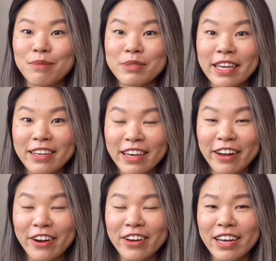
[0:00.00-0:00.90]
take
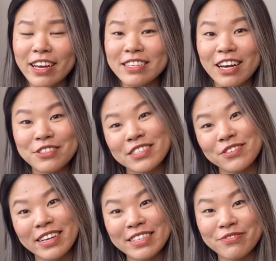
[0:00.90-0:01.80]
care, and I'll see
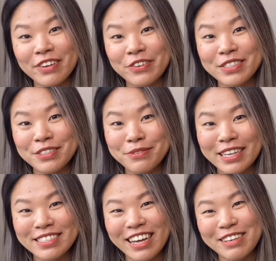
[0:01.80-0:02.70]
you guys very soon
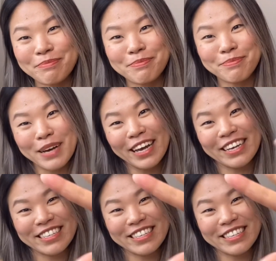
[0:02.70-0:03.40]
next time. Bye.